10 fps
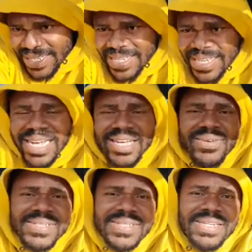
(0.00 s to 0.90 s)
Fifi Ben?
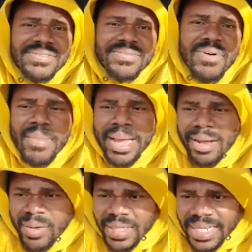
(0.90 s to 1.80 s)
What kind of contact are you talking
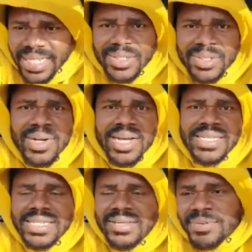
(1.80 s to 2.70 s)
about? Are
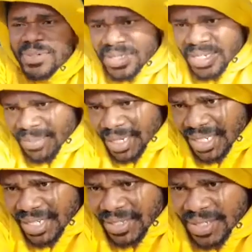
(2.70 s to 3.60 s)
you asking for
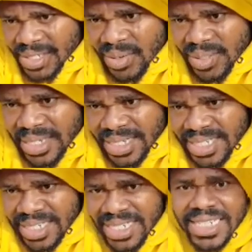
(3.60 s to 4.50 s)
my contact, or you are
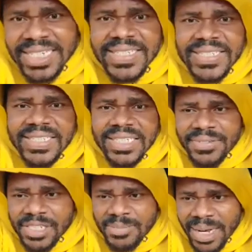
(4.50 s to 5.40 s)
asking for
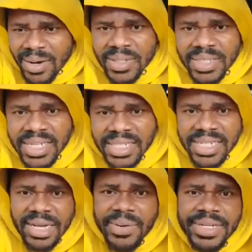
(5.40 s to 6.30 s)
somebody else's
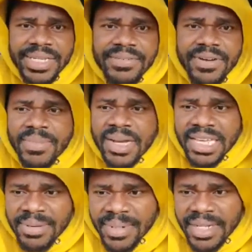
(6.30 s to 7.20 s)
contact?
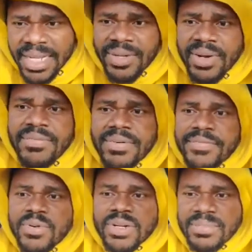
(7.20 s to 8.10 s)
If it's my
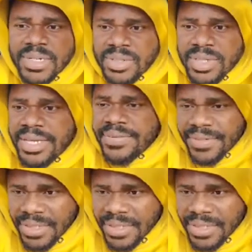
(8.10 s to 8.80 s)
contact, I only give out my